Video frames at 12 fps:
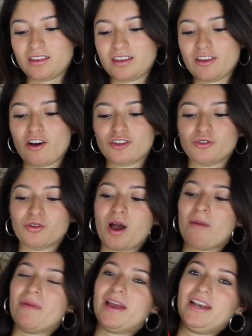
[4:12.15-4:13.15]
He also
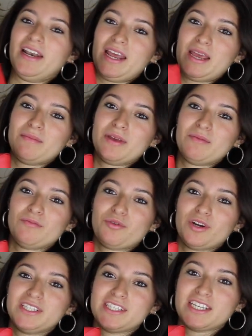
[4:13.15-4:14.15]
got my name
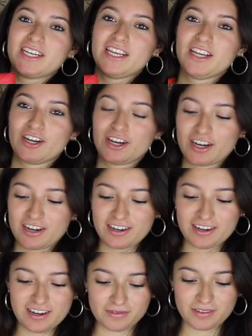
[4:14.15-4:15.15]
imprinted
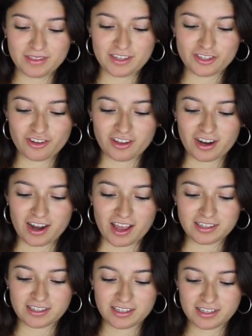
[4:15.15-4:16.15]
here. These are the
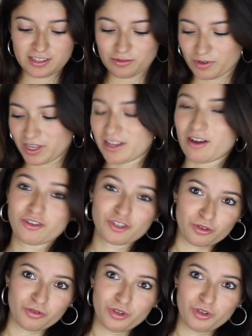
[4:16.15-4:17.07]
glasses. Wait, I'll show